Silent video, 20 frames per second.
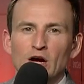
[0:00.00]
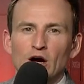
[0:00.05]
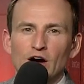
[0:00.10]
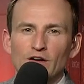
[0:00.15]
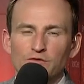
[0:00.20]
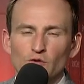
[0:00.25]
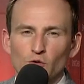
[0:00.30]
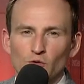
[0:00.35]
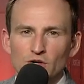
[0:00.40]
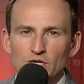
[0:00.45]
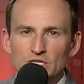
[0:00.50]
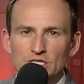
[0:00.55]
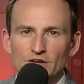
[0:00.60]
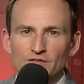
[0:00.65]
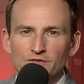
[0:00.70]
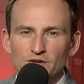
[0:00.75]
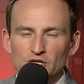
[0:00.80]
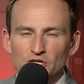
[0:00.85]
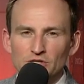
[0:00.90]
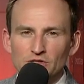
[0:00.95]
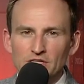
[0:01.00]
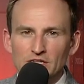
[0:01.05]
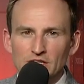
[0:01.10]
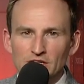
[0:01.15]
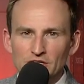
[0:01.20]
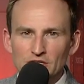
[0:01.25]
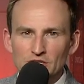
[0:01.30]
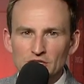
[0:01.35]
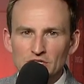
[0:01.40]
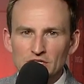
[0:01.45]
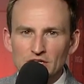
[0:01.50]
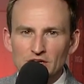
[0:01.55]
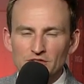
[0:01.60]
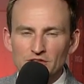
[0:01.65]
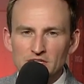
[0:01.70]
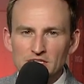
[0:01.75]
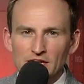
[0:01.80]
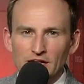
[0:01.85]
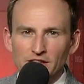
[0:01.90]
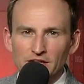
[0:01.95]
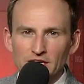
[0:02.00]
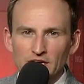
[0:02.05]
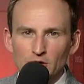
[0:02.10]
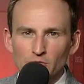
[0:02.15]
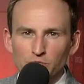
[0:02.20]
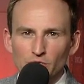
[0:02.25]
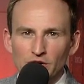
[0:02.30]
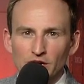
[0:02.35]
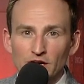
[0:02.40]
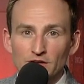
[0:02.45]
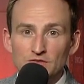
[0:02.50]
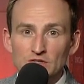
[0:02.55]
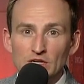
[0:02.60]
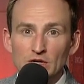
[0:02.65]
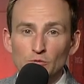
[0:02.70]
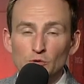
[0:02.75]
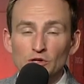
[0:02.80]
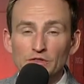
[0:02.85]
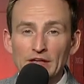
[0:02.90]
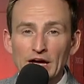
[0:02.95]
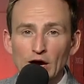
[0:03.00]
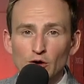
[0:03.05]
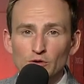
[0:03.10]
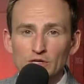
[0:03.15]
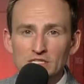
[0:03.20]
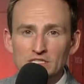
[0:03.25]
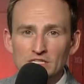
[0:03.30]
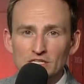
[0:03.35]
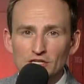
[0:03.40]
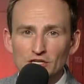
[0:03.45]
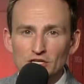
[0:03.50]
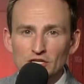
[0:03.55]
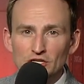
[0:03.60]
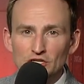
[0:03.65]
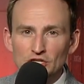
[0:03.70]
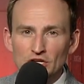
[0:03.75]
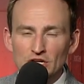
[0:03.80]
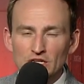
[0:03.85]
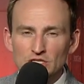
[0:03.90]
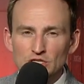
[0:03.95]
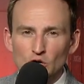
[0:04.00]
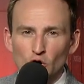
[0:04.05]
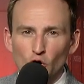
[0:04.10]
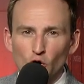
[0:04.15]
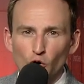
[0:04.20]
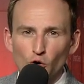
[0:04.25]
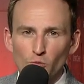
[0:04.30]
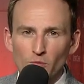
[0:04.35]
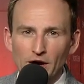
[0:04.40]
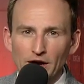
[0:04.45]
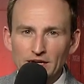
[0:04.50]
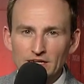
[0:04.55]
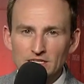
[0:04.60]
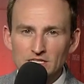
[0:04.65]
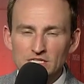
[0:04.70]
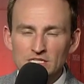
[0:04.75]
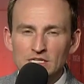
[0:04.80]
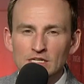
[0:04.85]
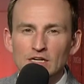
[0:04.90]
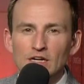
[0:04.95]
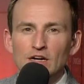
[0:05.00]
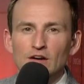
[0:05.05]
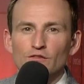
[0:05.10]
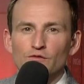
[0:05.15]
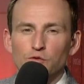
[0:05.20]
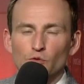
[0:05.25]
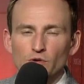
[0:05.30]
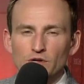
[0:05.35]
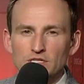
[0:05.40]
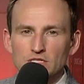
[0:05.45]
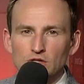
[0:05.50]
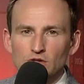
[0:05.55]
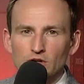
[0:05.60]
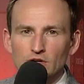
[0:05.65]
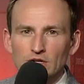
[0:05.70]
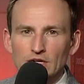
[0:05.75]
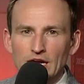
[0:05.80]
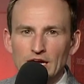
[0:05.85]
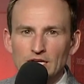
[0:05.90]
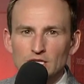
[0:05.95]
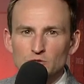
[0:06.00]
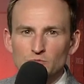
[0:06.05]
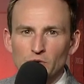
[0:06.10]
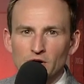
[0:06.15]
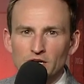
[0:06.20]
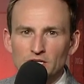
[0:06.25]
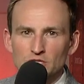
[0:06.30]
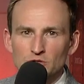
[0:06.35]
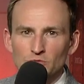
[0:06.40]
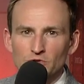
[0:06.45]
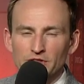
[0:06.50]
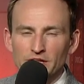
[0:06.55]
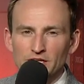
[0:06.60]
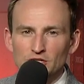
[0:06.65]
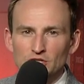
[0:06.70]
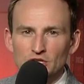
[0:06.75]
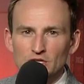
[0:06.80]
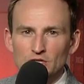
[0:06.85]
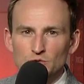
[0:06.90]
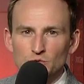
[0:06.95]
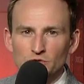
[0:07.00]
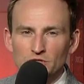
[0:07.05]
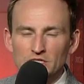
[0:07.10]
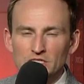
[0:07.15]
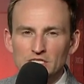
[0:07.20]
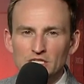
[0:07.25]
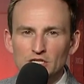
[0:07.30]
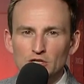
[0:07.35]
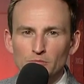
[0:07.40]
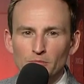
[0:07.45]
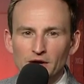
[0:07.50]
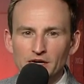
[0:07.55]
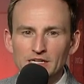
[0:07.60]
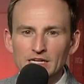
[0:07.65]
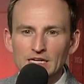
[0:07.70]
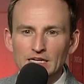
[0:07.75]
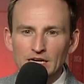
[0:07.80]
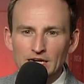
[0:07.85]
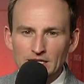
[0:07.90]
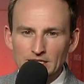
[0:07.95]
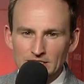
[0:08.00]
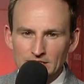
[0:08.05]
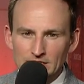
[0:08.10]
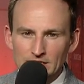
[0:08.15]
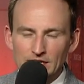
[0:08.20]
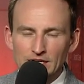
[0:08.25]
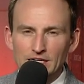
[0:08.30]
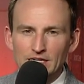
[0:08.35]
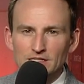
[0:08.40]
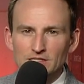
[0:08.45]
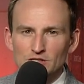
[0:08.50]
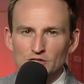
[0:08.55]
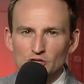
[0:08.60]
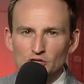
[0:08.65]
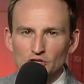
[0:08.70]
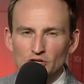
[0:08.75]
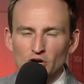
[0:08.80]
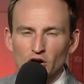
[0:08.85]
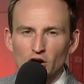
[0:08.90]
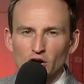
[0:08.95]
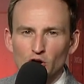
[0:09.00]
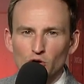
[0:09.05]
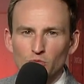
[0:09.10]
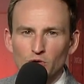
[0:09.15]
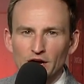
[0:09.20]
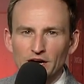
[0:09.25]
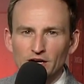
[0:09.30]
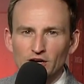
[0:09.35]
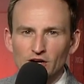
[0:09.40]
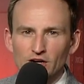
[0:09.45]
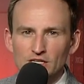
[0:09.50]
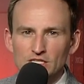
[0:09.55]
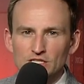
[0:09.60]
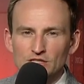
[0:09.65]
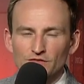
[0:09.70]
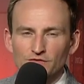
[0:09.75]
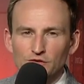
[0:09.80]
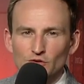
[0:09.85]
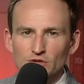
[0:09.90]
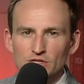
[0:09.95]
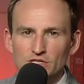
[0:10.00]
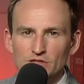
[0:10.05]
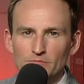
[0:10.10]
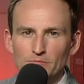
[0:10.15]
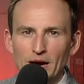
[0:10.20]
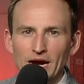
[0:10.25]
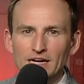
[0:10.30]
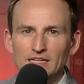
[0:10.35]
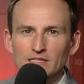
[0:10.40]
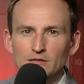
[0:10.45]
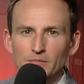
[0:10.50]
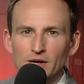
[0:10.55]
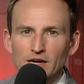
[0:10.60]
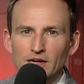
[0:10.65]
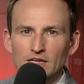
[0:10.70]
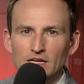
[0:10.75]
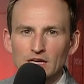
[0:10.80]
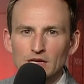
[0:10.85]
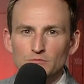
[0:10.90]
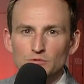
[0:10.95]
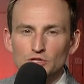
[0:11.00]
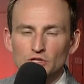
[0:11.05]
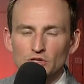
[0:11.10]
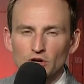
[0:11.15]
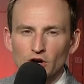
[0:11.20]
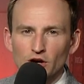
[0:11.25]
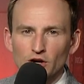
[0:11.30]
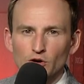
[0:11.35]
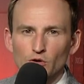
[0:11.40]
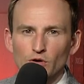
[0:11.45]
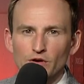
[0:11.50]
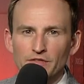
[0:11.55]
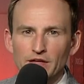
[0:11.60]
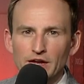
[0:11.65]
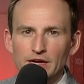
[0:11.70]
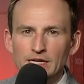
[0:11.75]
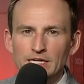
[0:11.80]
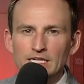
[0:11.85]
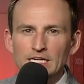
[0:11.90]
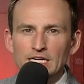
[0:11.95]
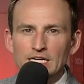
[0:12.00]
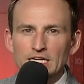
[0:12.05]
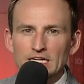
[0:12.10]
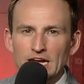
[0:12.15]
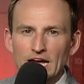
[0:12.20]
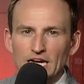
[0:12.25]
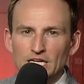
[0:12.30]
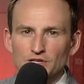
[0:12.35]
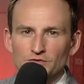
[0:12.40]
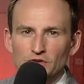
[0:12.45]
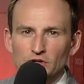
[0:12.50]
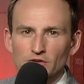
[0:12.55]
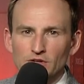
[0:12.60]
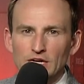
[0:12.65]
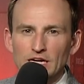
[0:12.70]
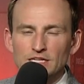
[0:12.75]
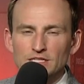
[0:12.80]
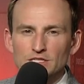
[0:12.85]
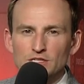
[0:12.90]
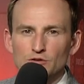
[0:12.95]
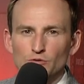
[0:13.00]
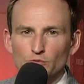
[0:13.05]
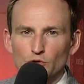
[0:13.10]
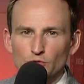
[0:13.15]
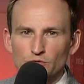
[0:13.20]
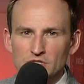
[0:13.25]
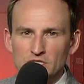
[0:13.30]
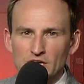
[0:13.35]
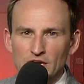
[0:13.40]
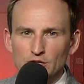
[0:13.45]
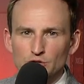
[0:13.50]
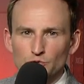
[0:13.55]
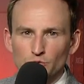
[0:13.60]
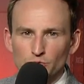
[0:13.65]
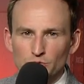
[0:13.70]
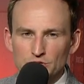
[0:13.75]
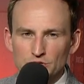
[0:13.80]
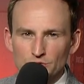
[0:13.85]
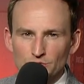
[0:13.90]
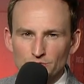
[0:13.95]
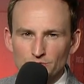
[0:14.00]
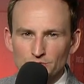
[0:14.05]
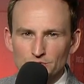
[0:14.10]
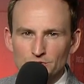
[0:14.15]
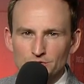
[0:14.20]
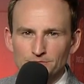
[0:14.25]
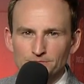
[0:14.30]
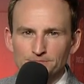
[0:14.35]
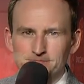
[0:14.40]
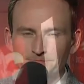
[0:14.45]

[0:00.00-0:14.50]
of course, officially clinched into the Stanley Cup playoffs and will now continue to chase home ice for as long as possible. That chase will continue Monday night against the Chicago Blackhawks, the first of back to back games, Chicago and then Nashville, as the road schedule resumes.